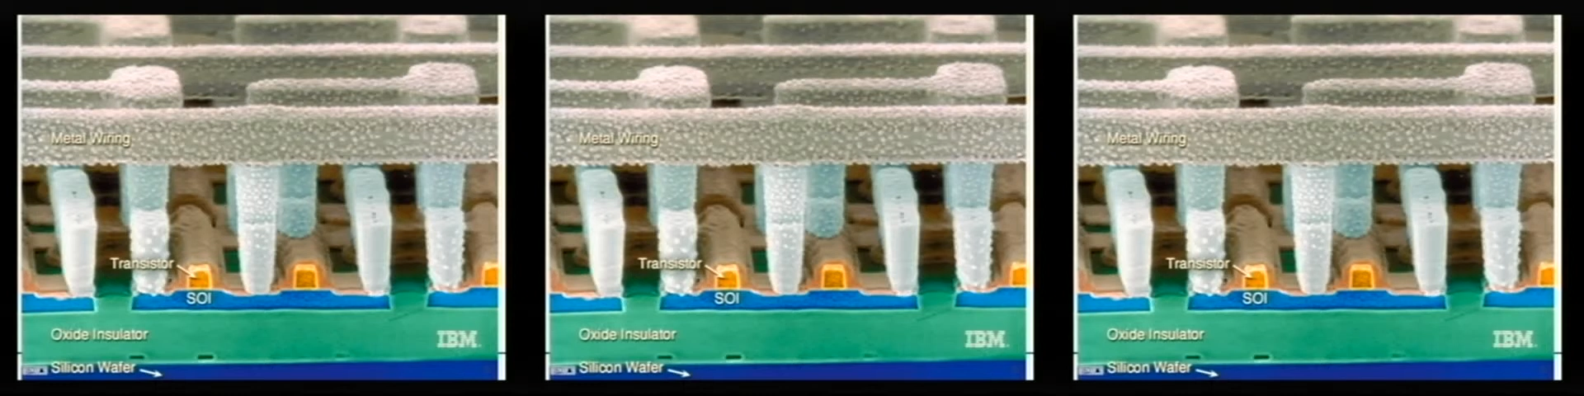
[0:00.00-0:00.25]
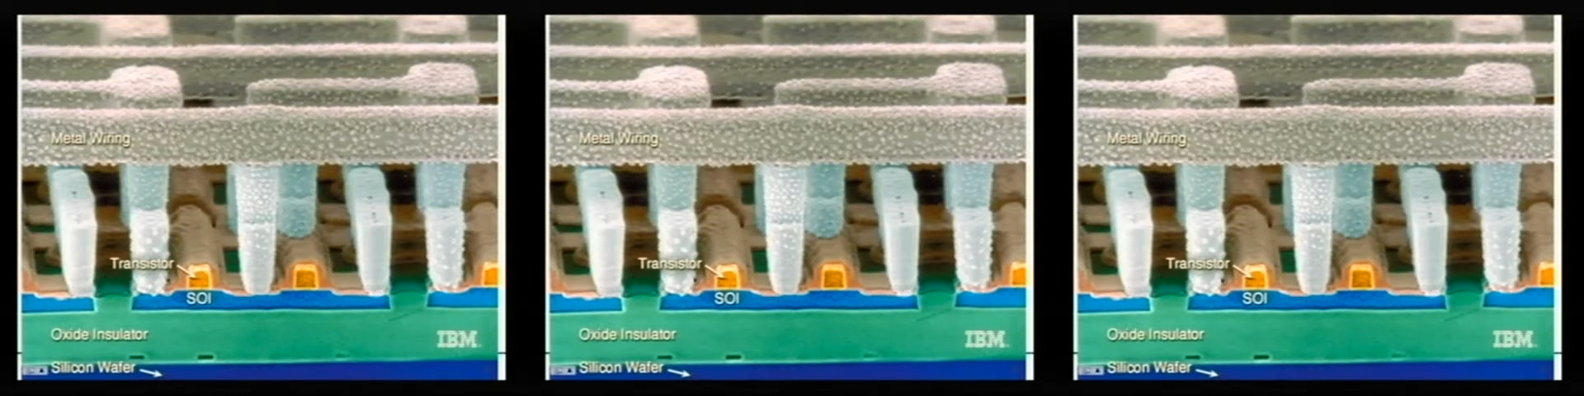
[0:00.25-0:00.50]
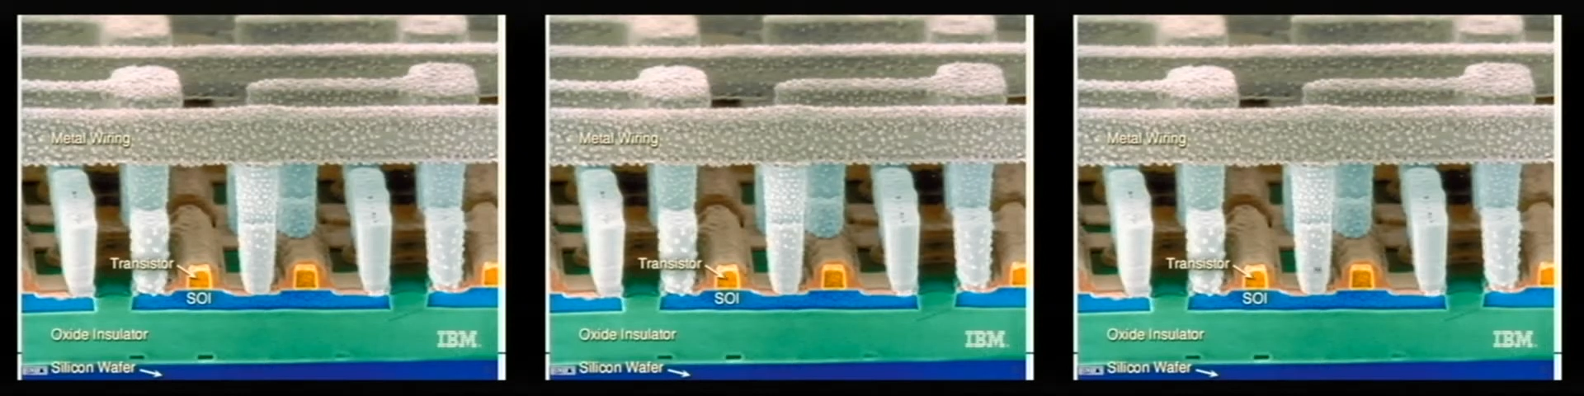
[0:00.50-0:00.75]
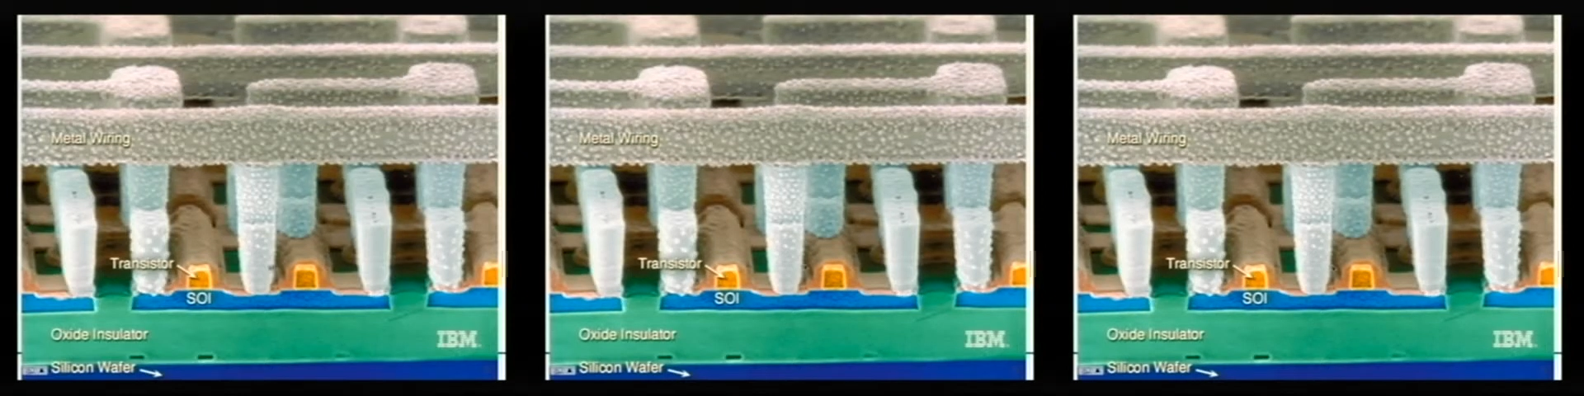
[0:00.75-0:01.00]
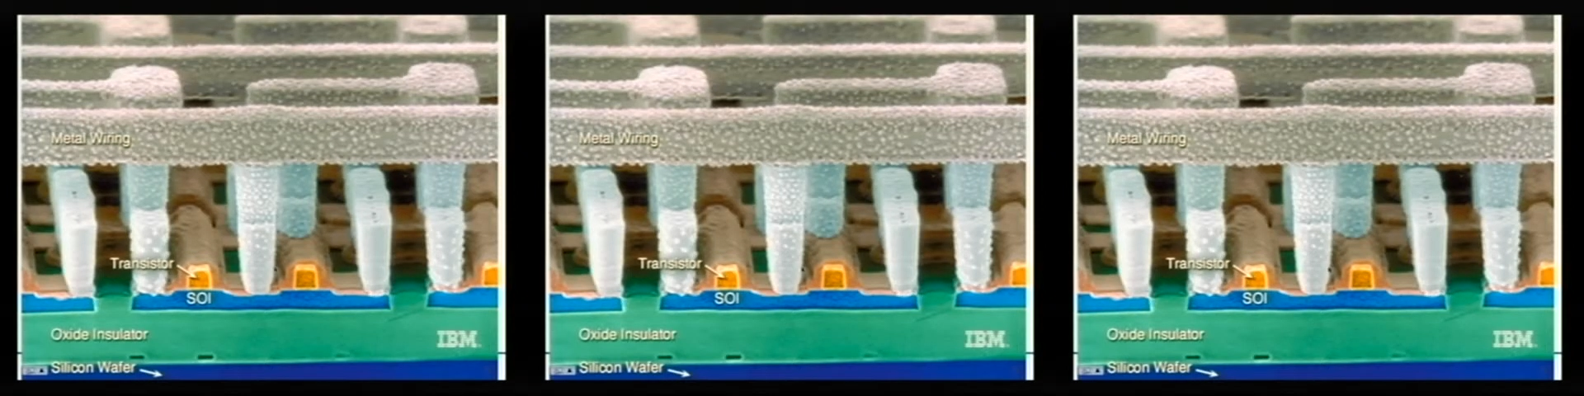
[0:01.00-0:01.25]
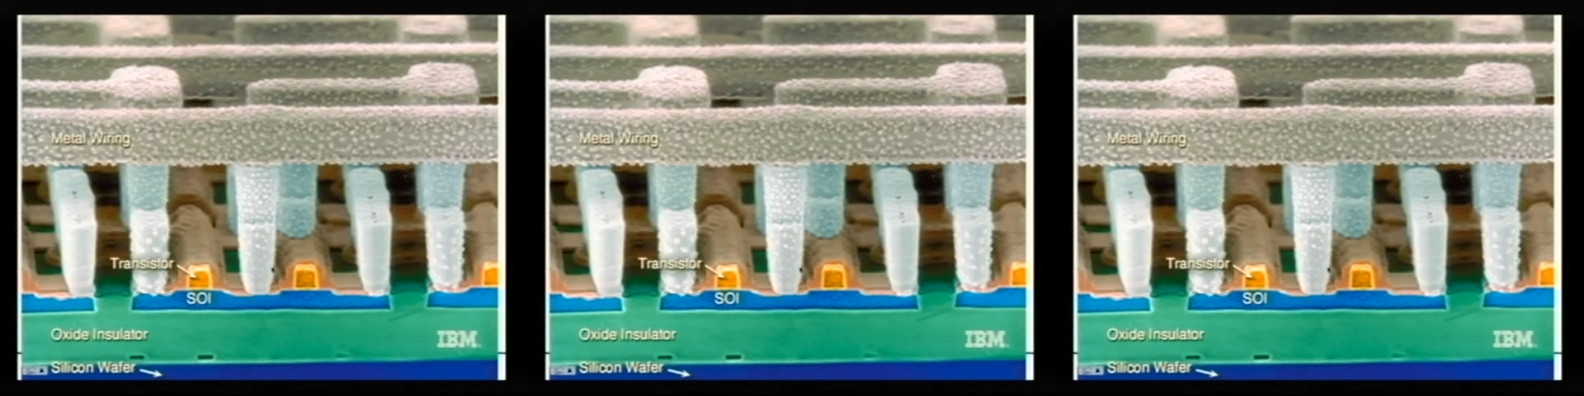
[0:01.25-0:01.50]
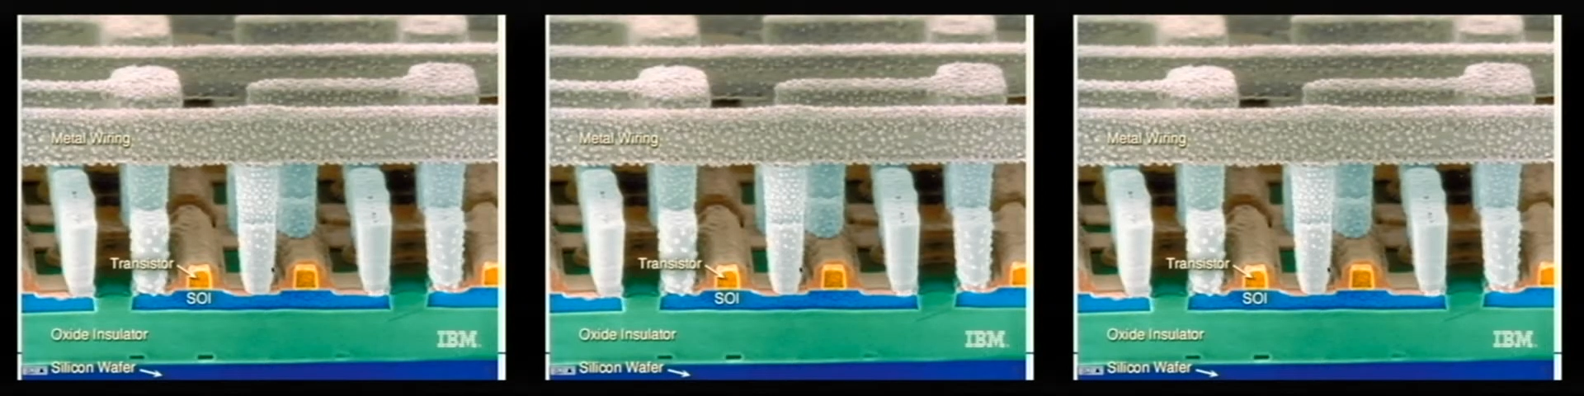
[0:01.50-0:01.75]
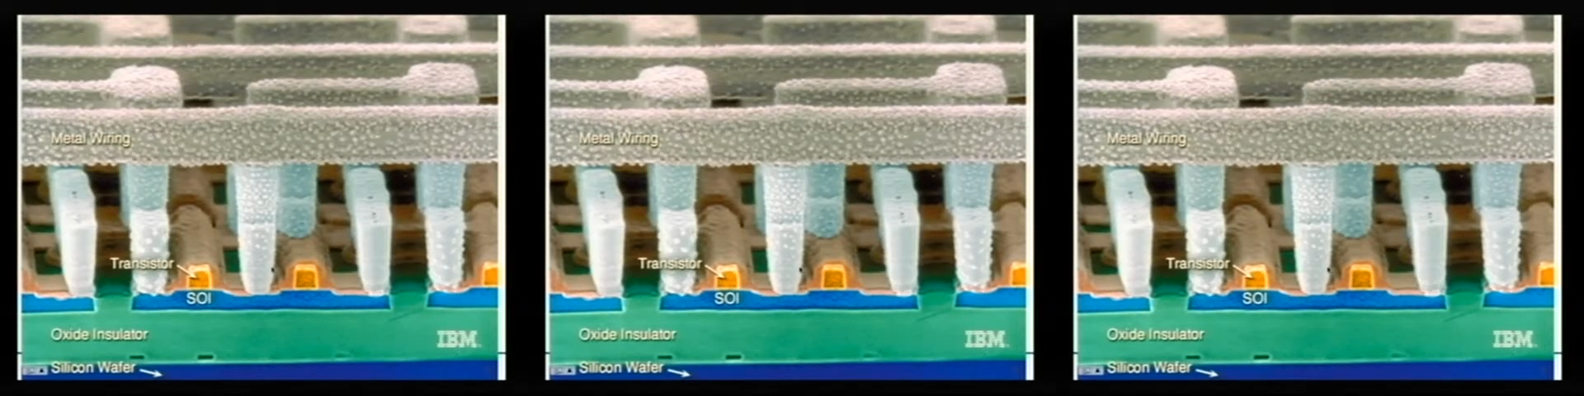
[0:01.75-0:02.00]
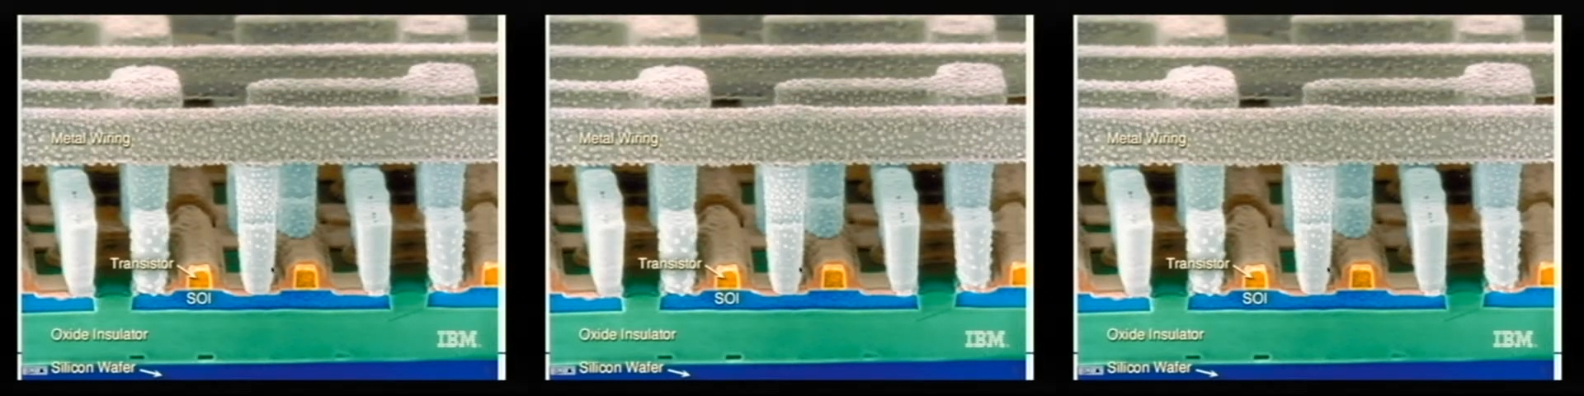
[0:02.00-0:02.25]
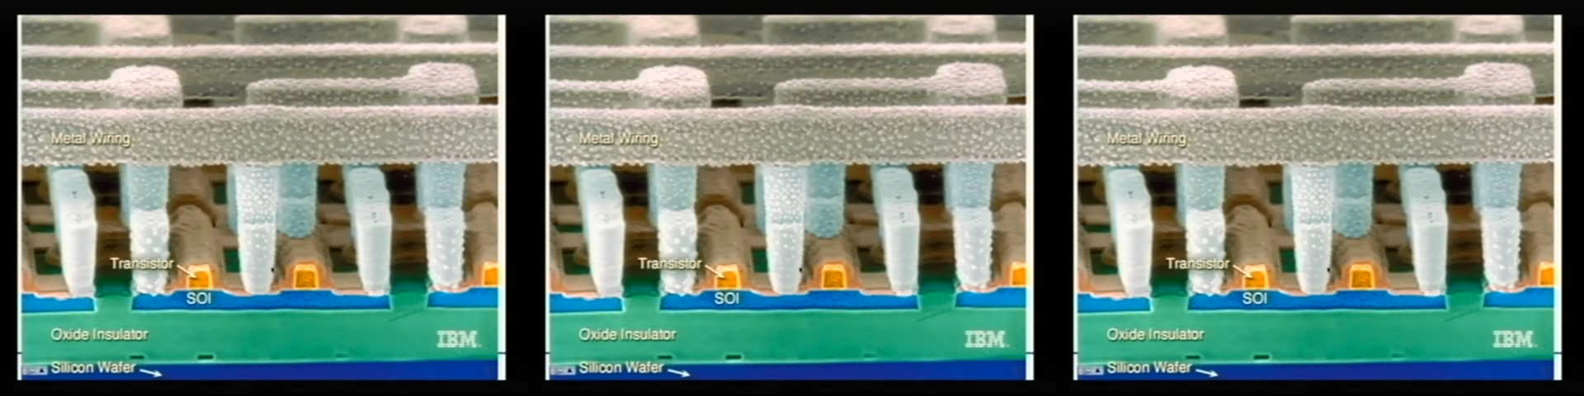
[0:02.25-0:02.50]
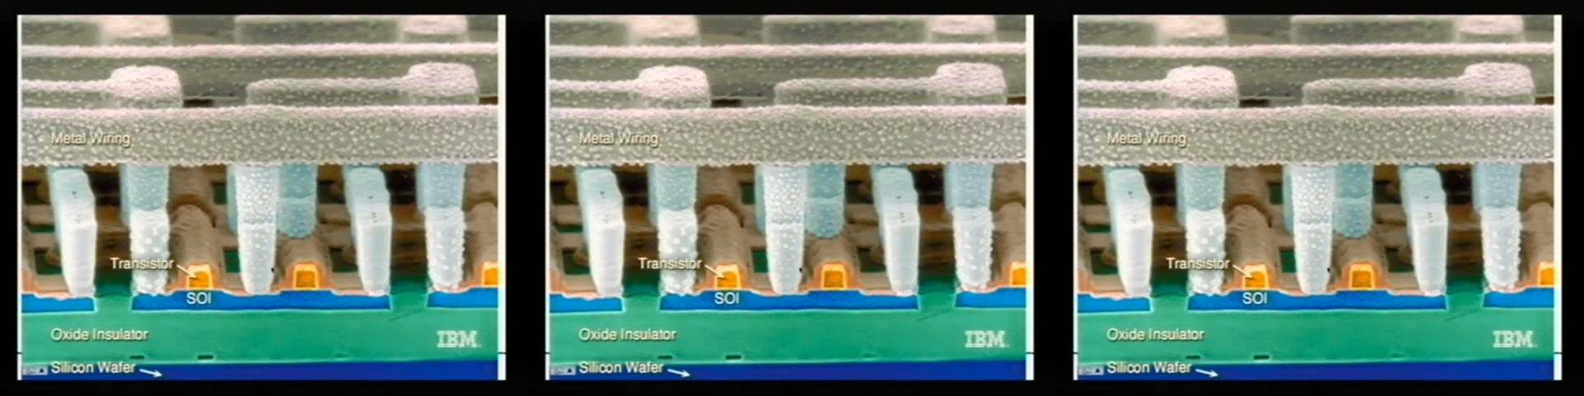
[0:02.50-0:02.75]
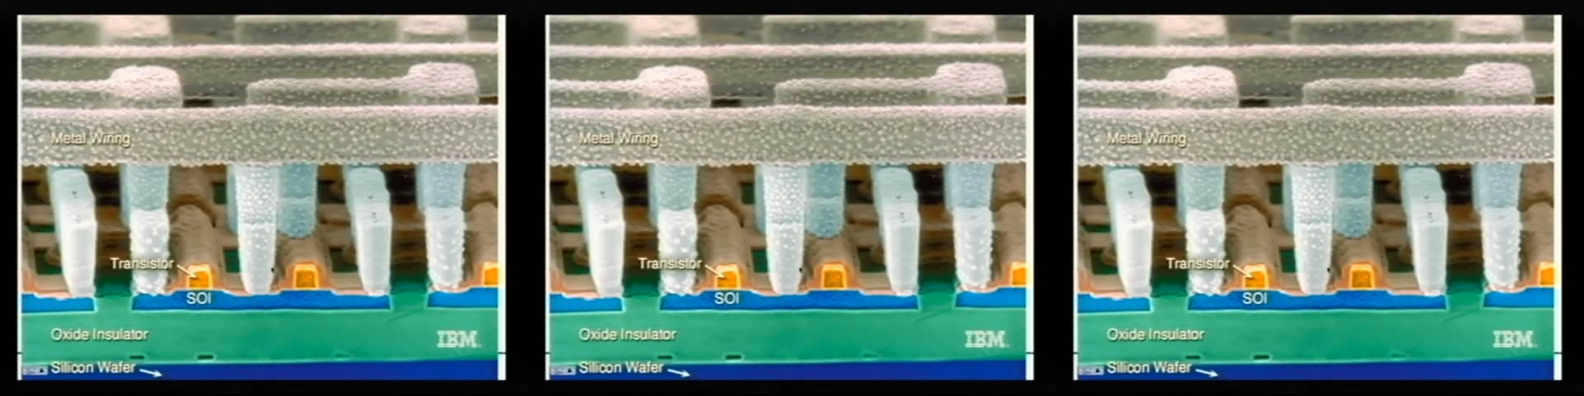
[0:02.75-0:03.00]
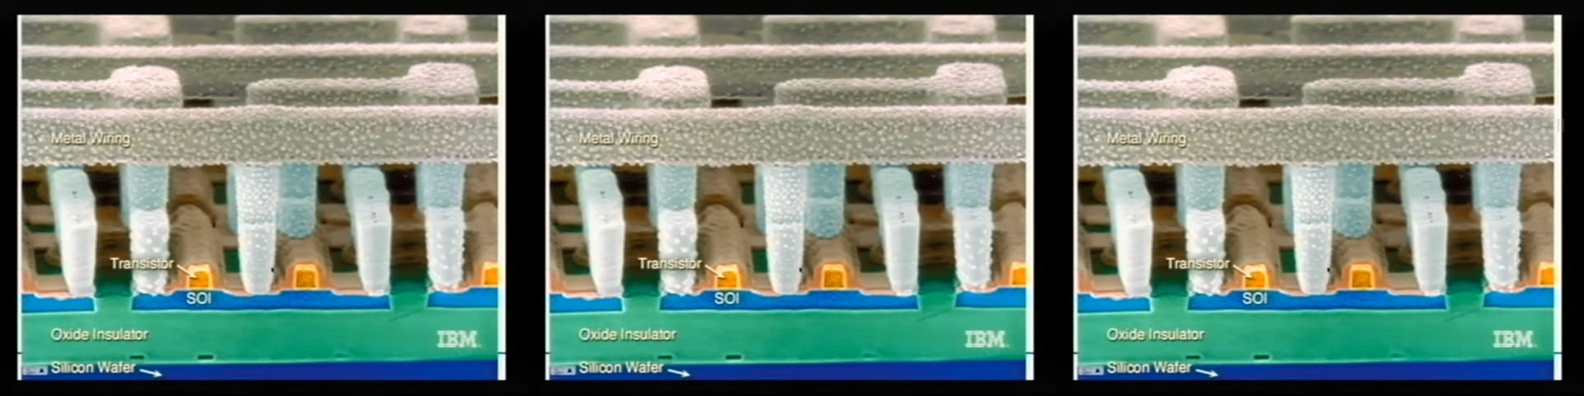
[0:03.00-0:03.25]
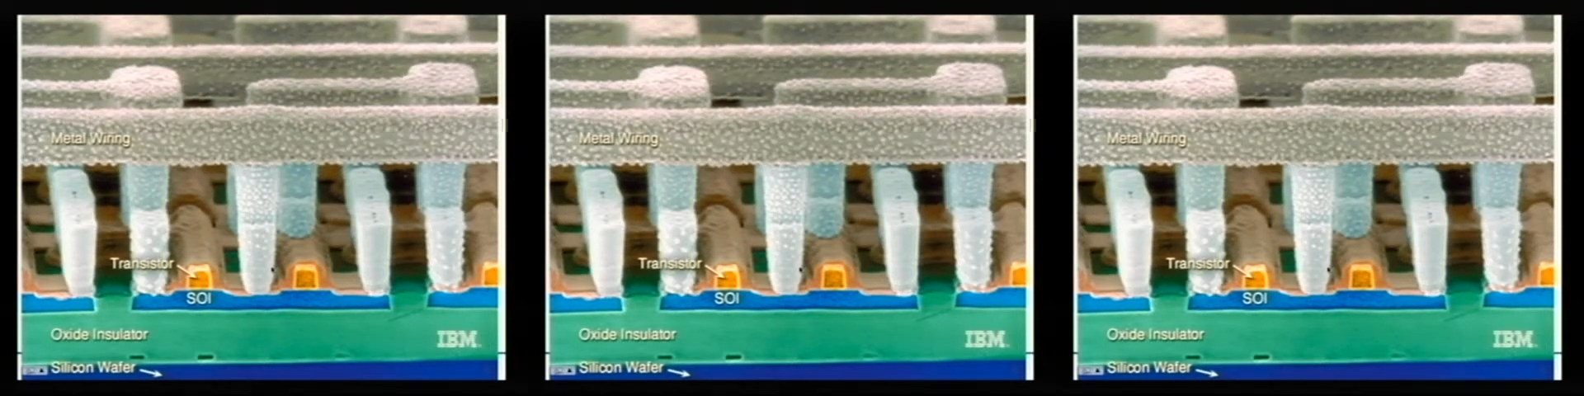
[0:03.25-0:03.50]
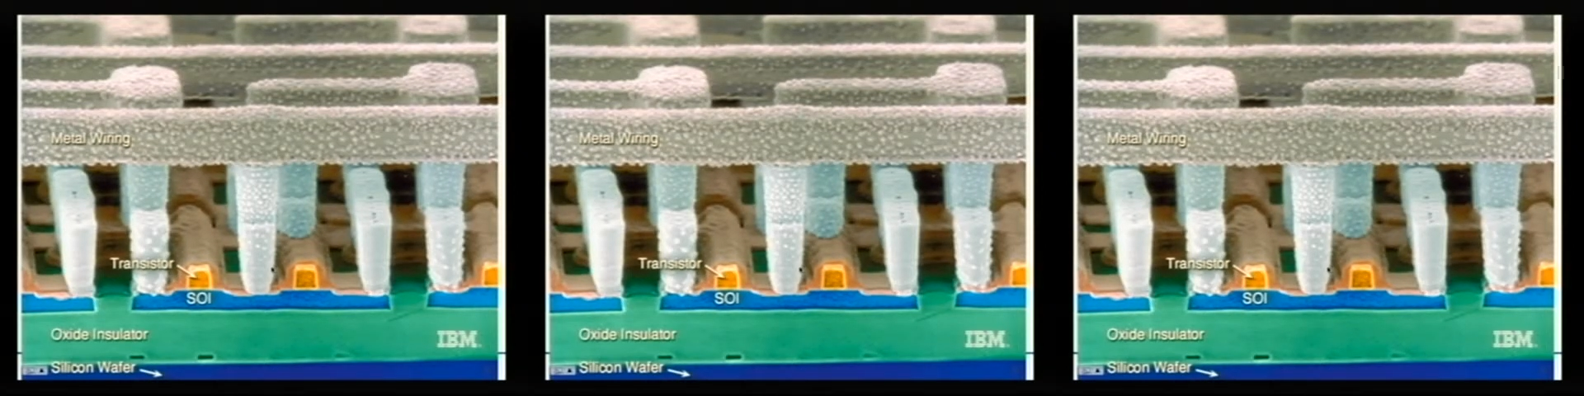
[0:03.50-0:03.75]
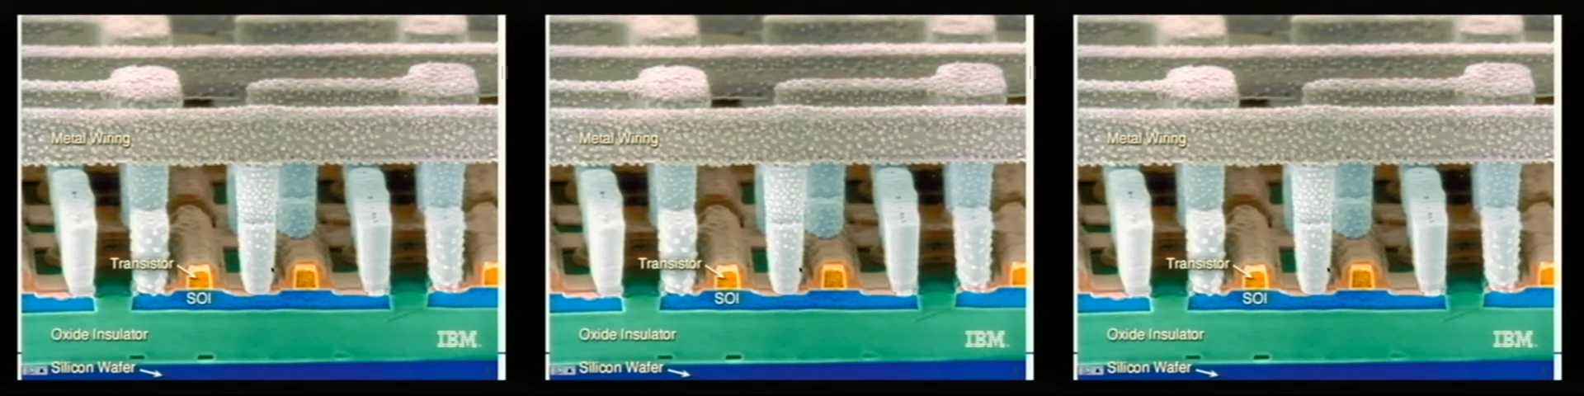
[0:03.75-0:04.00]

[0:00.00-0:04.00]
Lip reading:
No face is visible, so there are no lips to read.